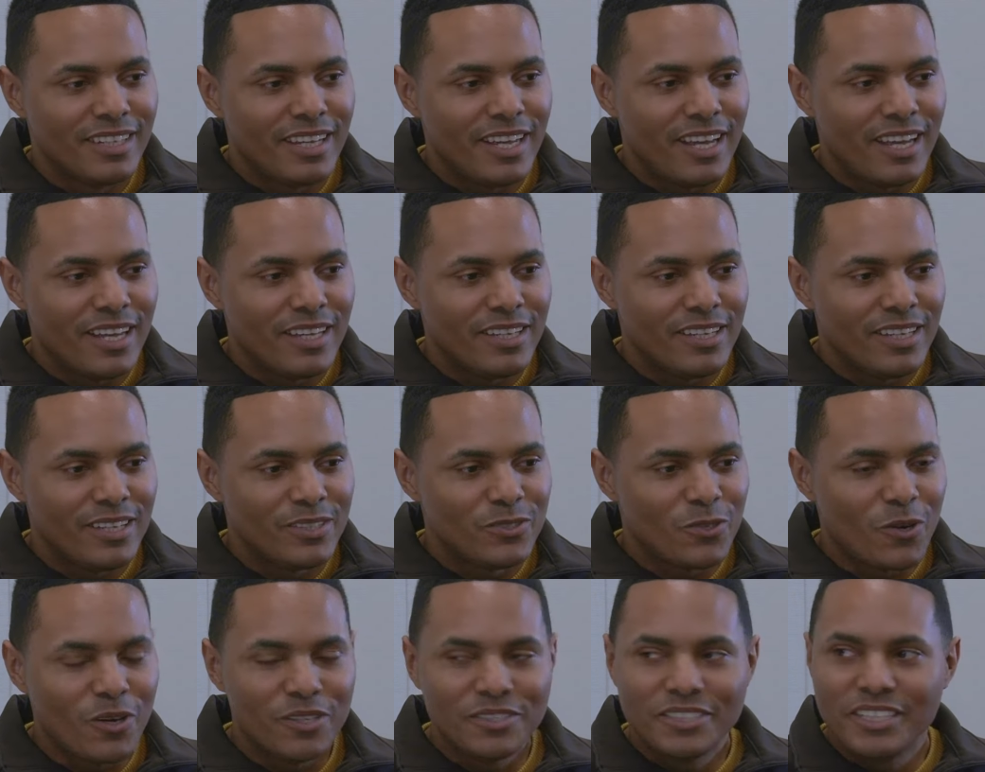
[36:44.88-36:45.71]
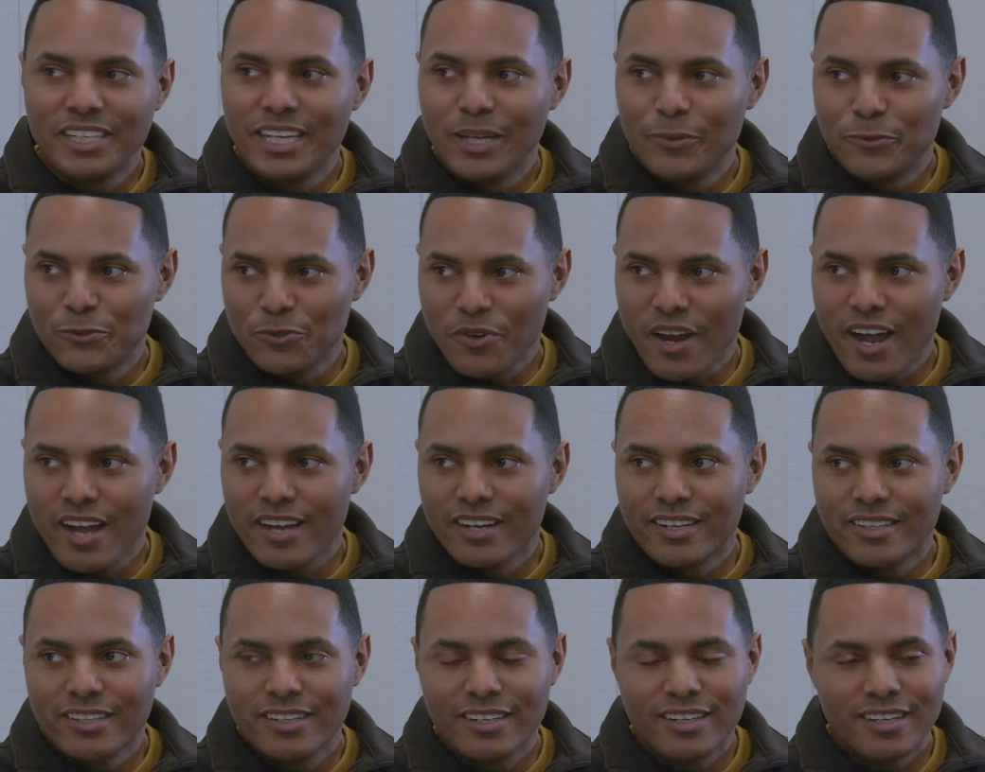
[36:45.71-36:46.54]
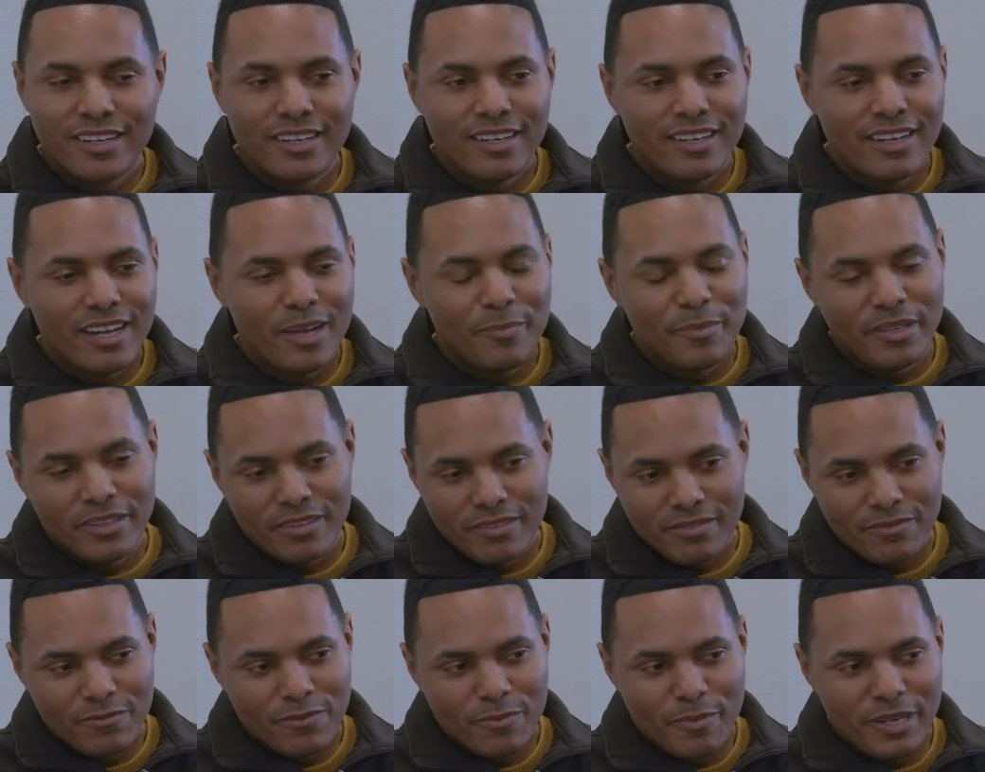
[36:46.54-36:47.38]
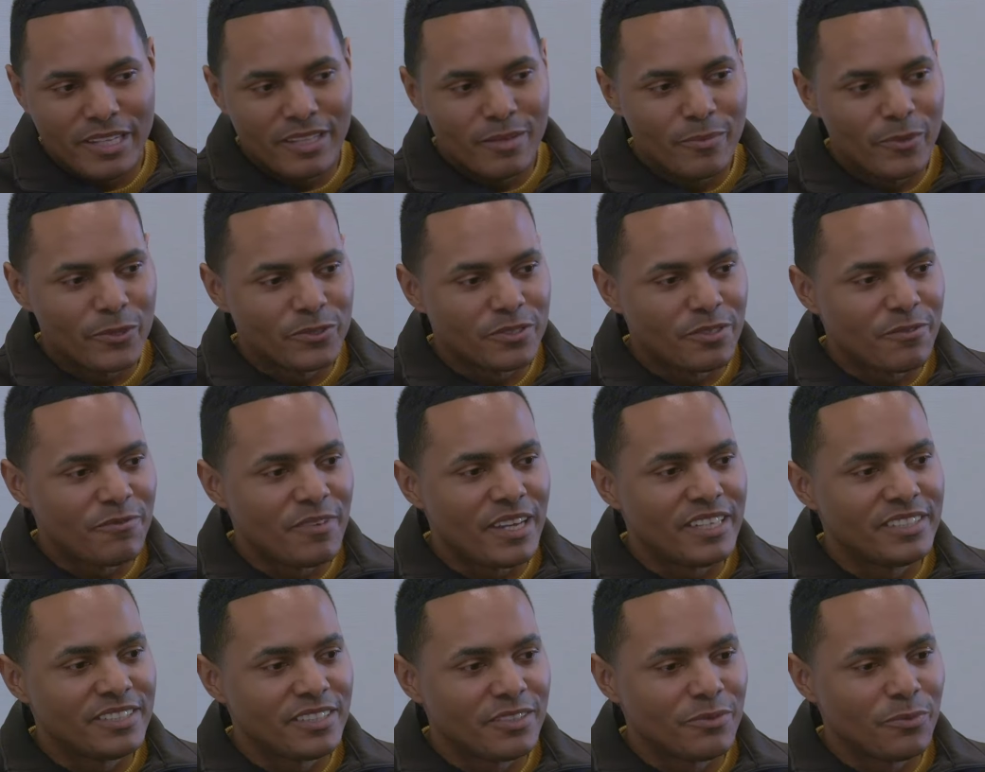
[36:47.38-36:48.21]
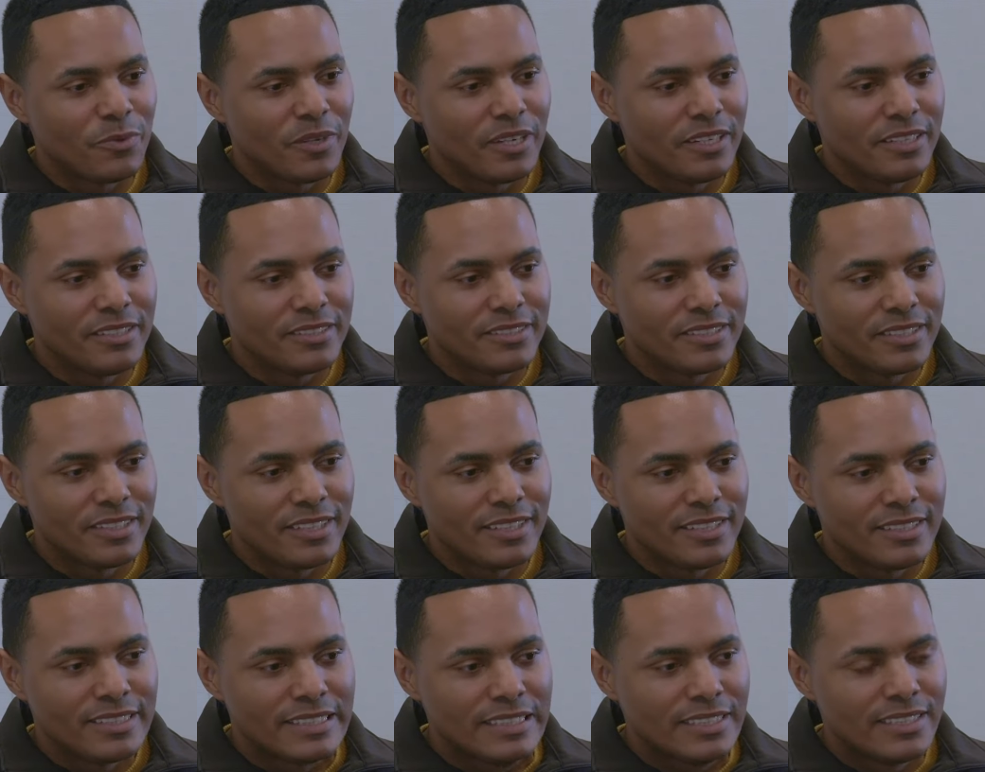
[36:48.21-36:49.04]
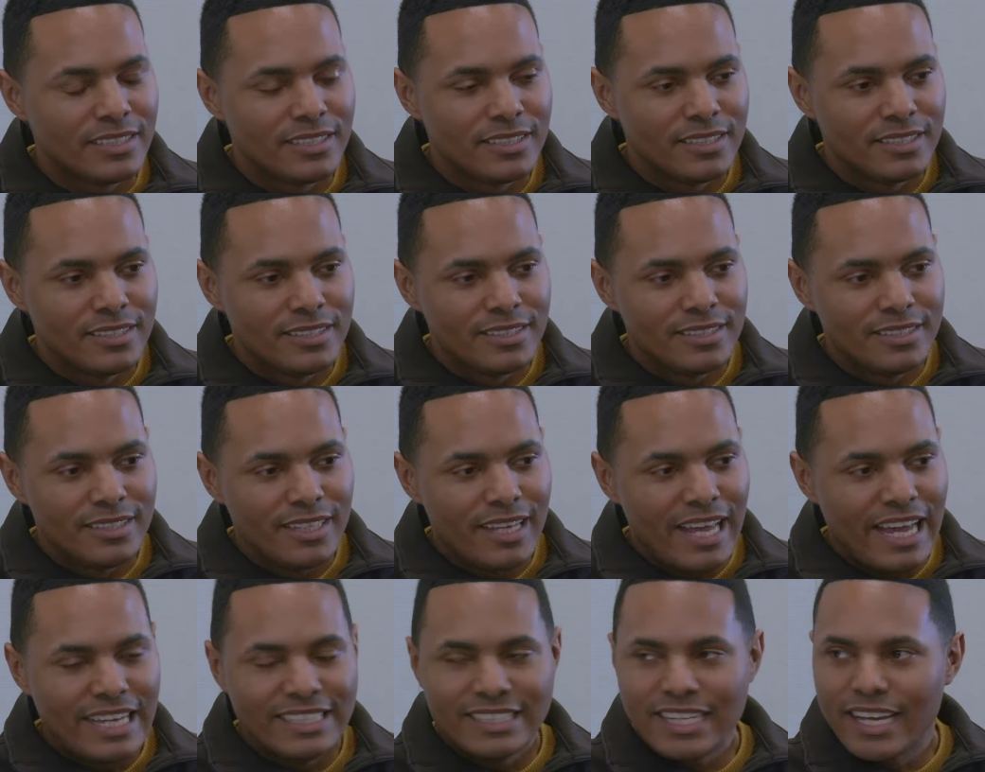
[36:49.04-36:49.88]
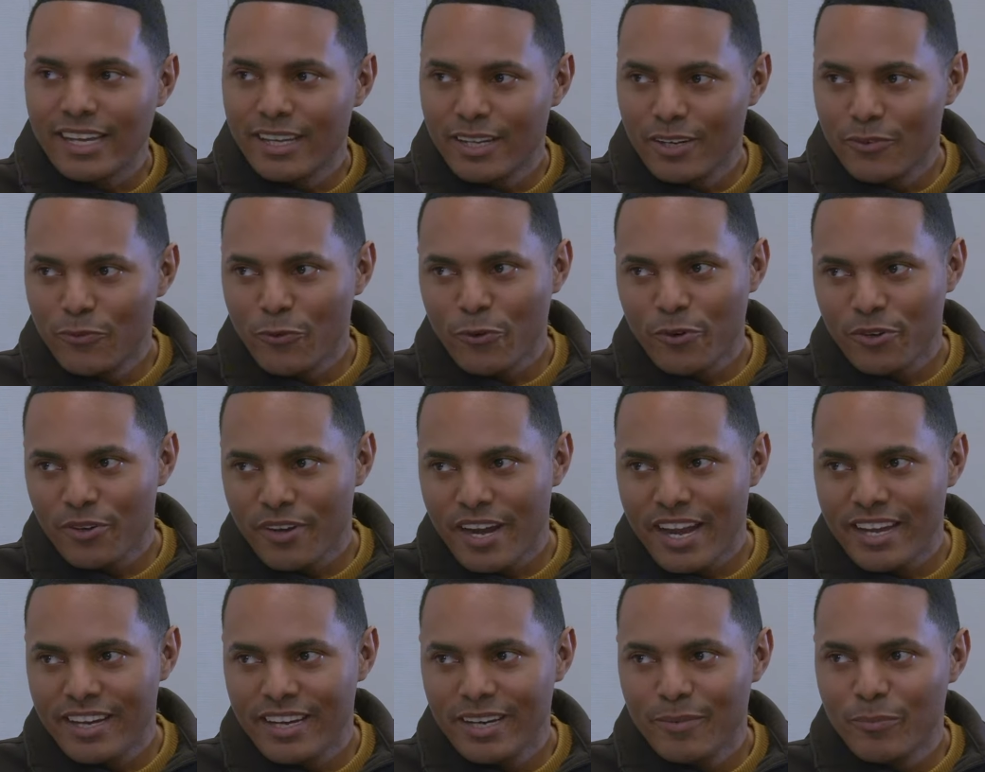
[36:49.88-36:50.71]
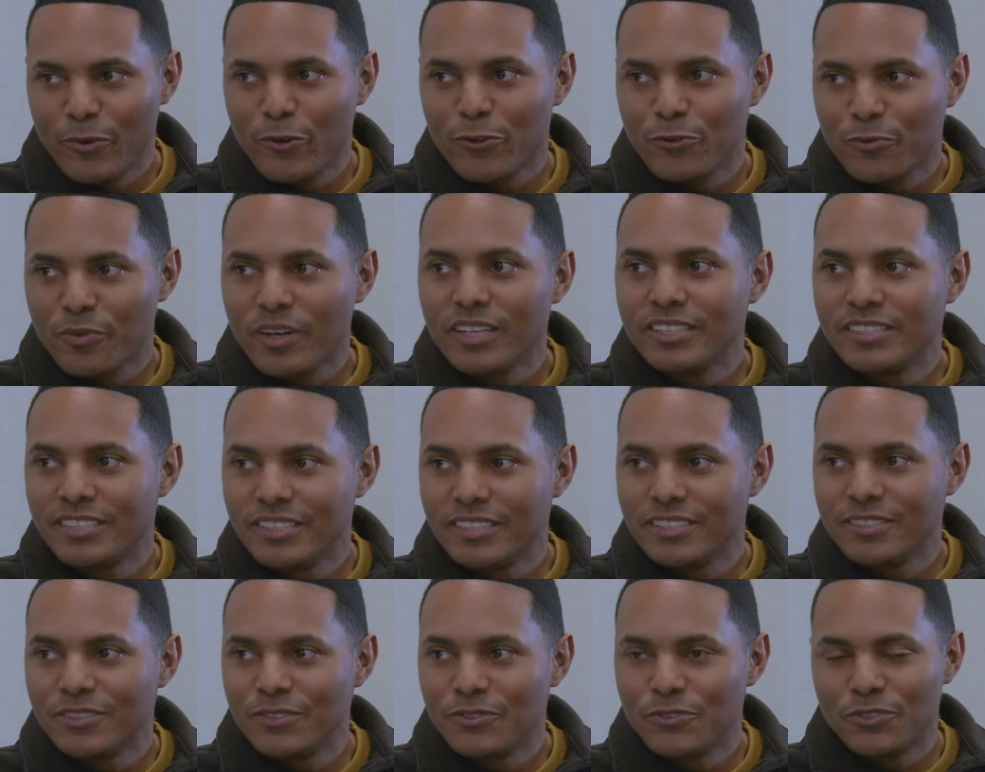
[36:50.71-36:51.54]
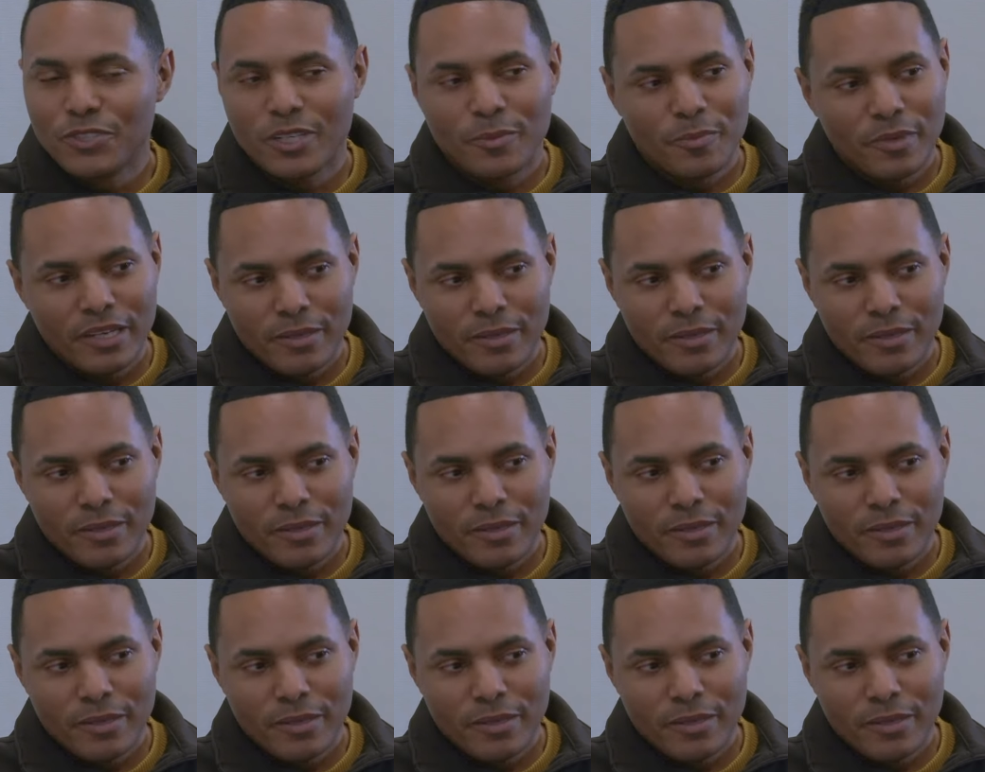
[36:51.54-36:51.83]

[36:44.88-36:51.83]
it's hard to keep track. I mean, for me, the most offensive one is the executive order ending birthright citizenship.